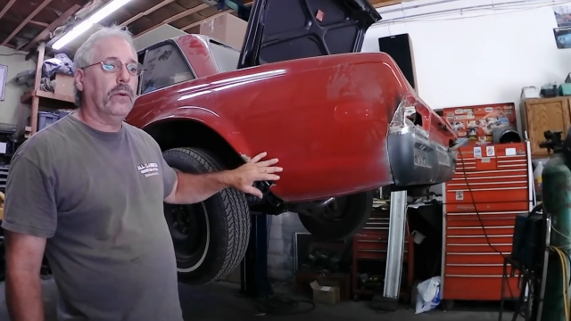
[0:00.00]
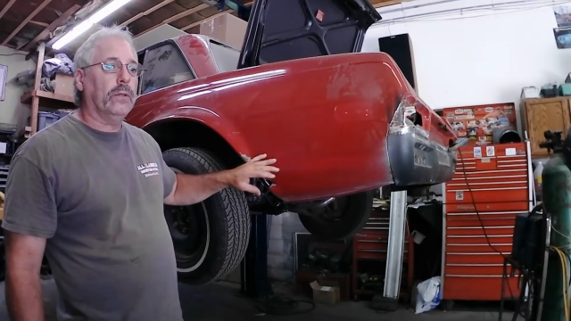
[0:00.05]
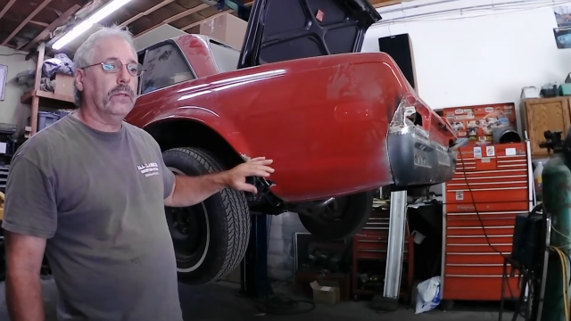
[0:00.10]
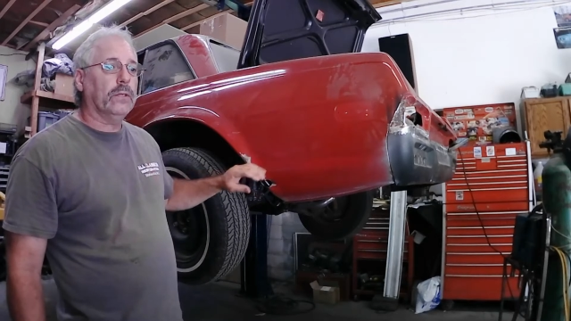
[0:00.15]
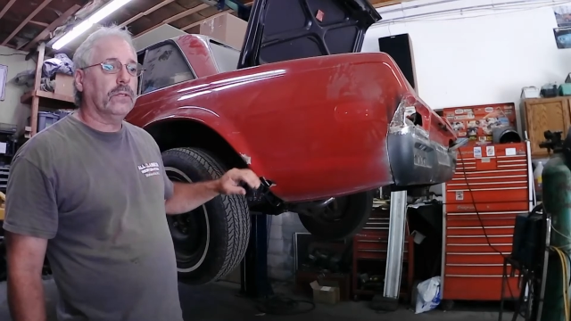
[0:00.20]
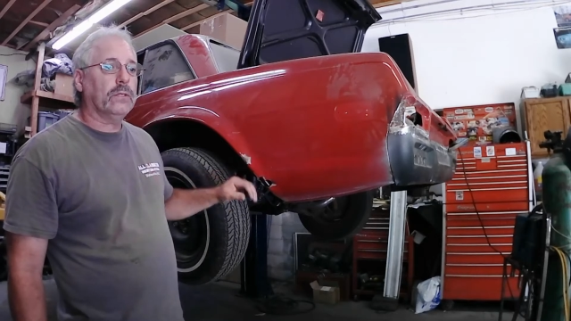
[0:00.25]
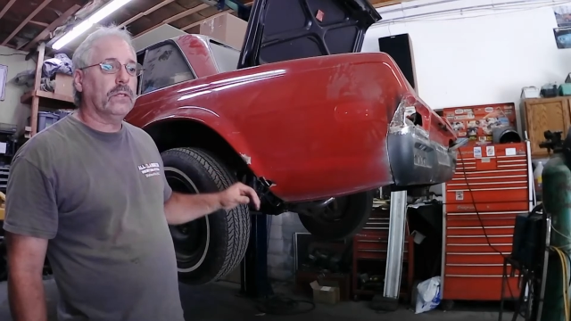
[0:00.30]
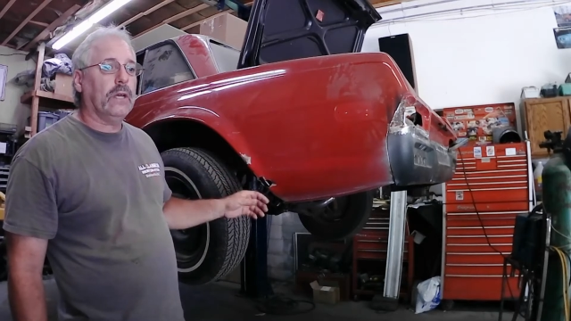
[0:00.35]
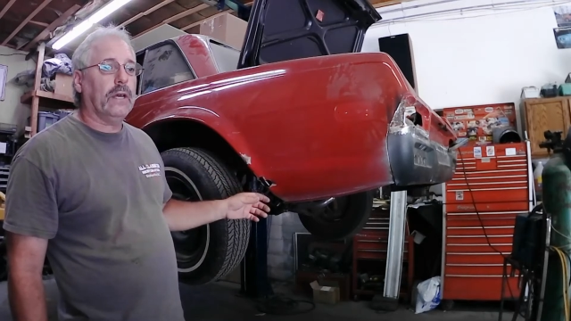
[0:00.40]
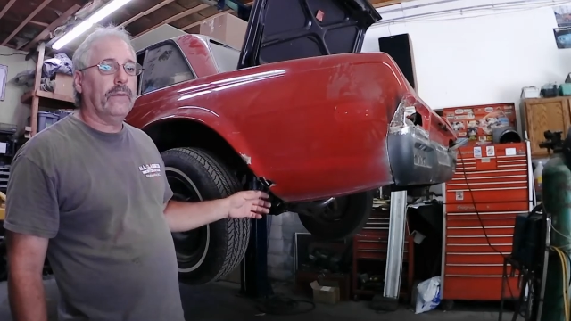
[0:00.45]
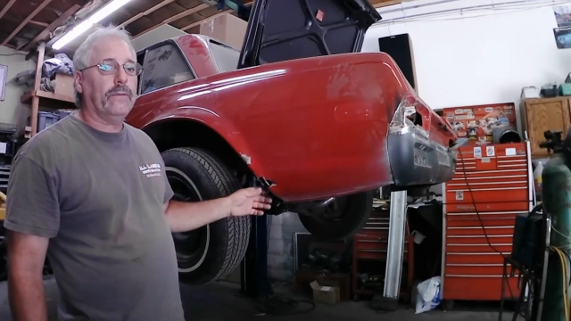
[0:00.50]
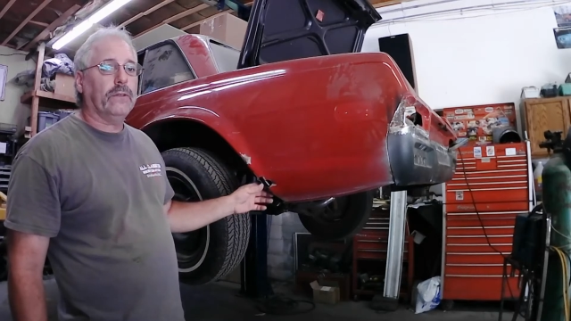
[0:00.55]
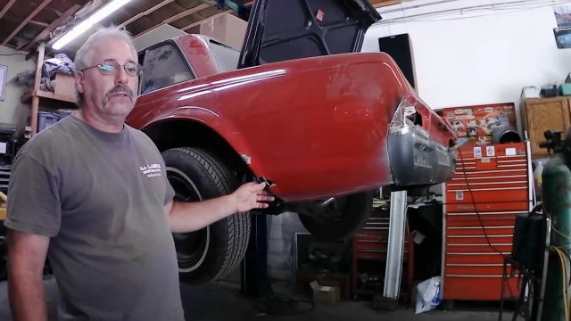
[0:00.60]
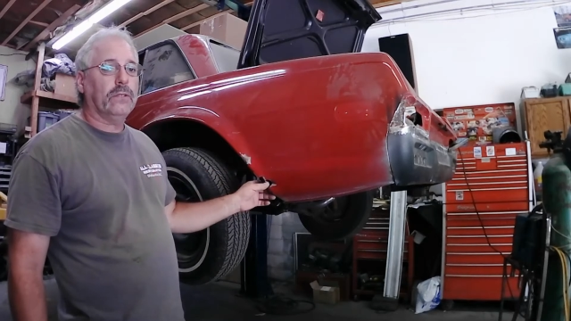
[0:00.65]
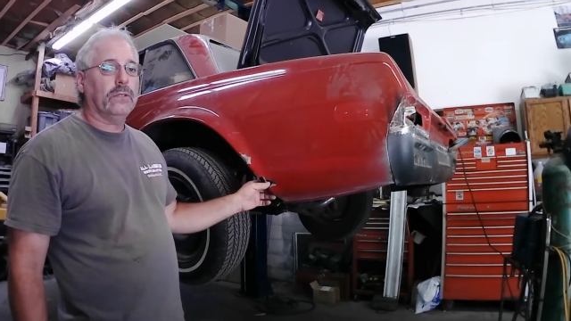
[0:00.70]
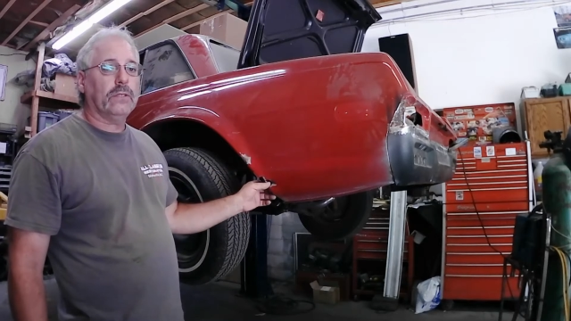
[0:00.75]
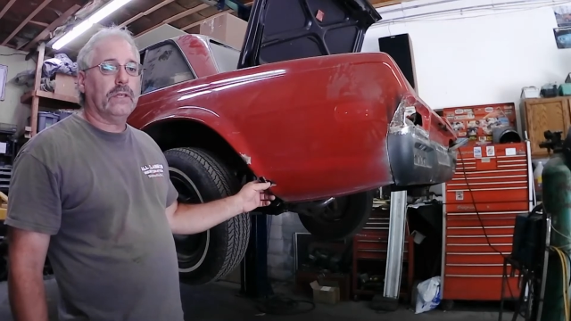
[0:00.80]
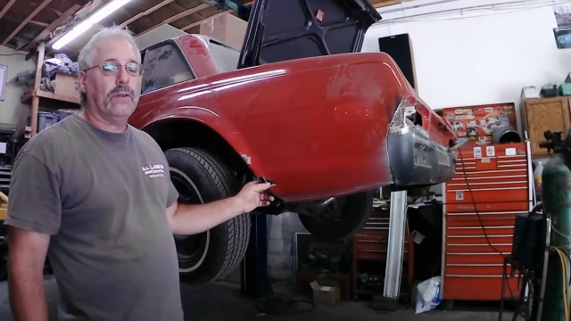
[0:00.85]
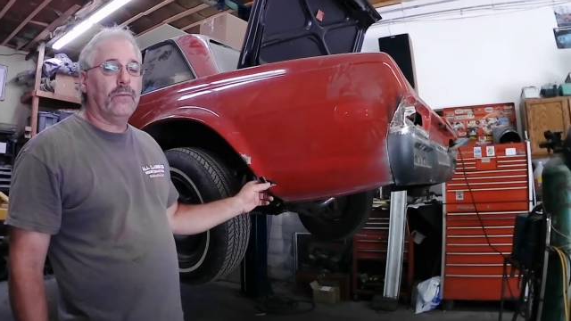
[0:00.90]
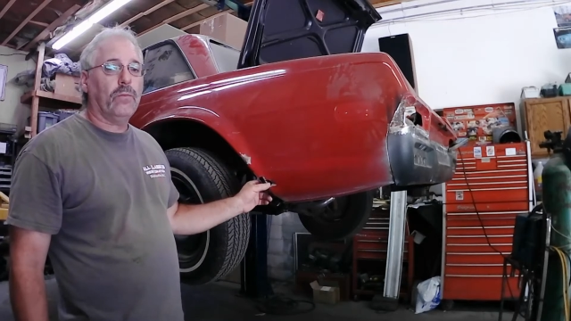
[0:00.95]
on this side if I
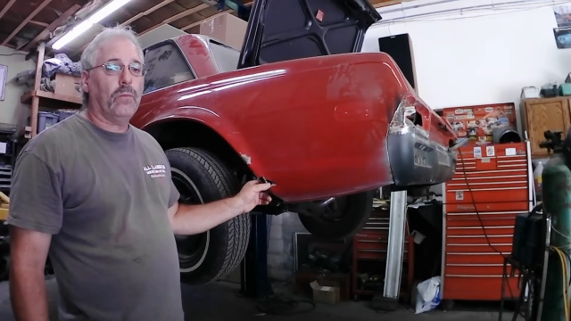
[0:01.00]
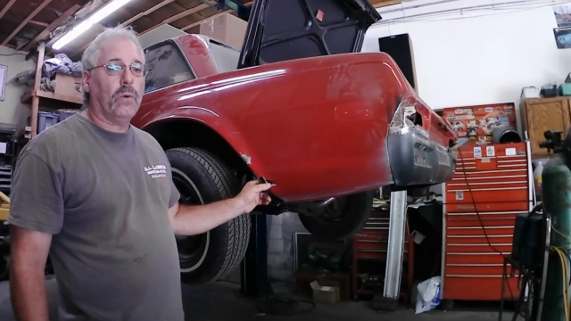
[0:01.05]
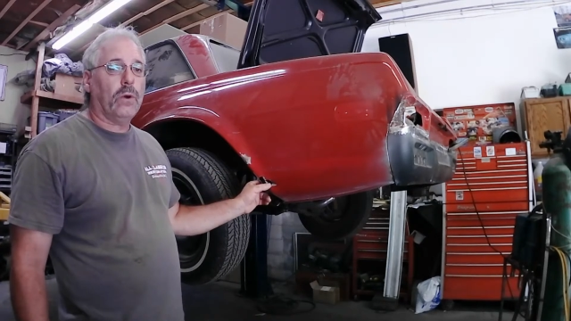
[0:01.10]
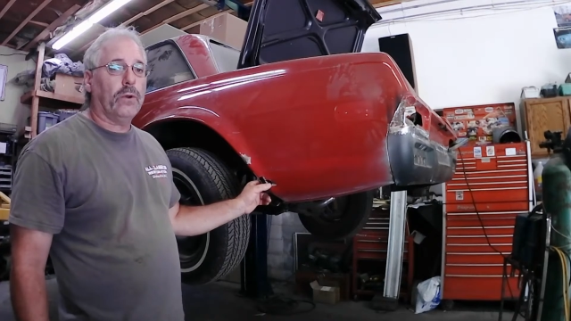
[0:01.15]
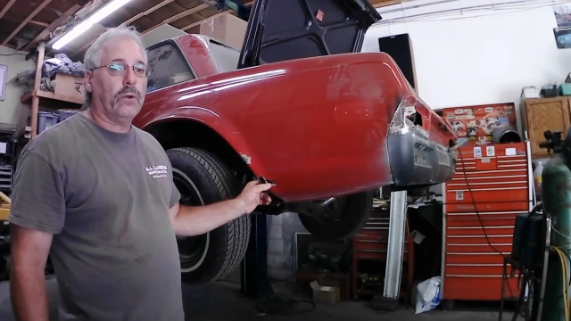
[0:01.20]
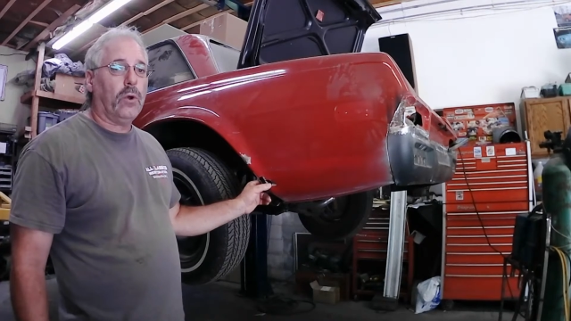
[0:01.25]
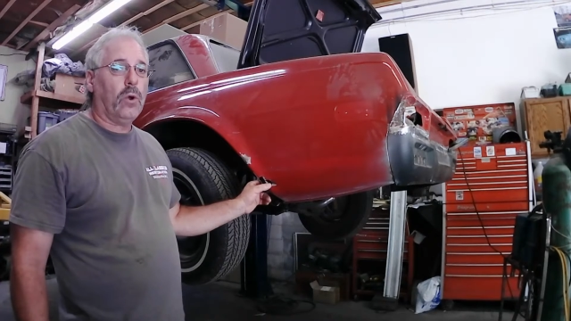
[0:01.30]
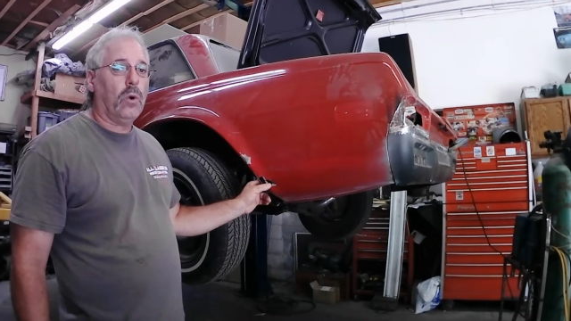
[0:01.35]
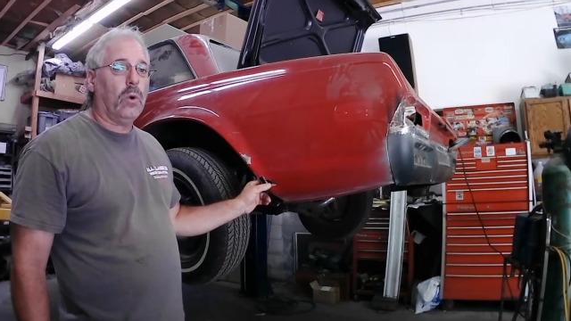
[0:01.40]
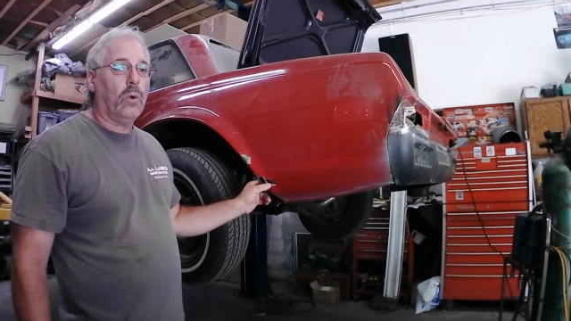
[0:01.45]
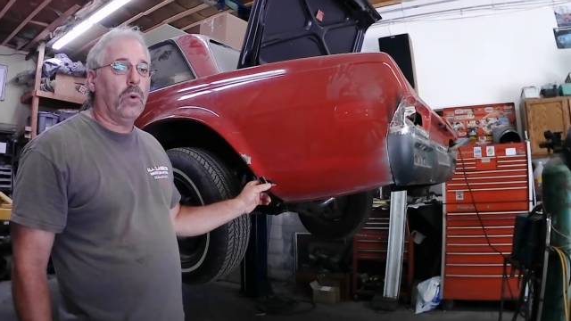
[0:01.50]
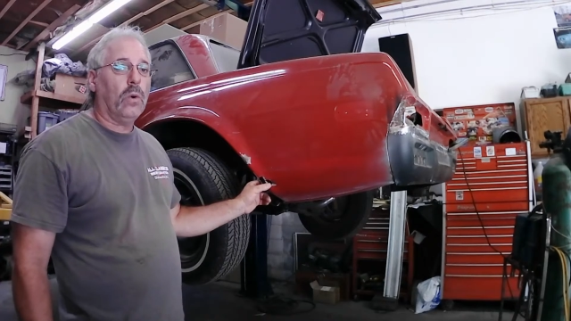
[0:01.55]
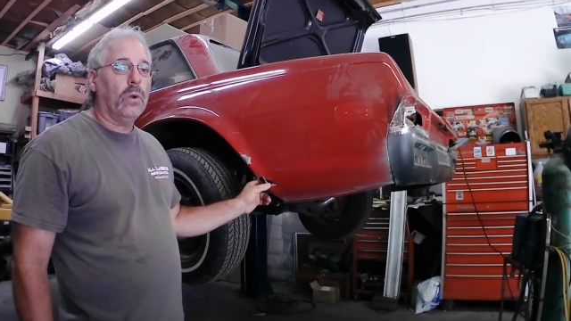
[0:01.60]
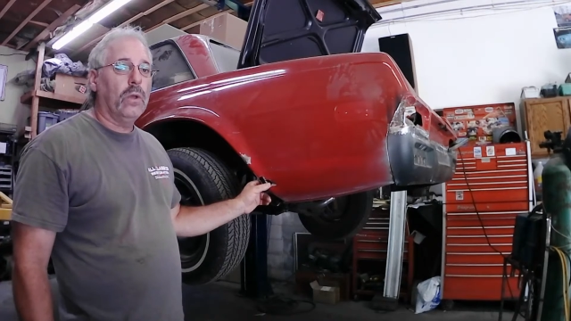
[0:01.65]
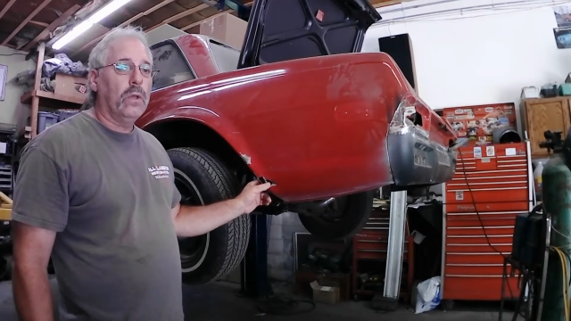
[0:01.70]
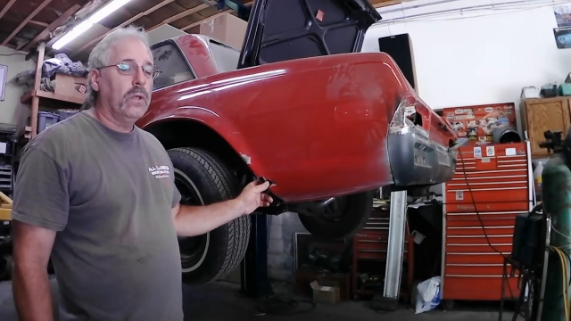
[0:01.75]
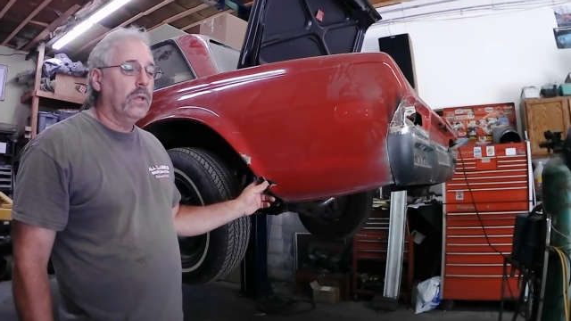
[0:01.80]
just have one hole.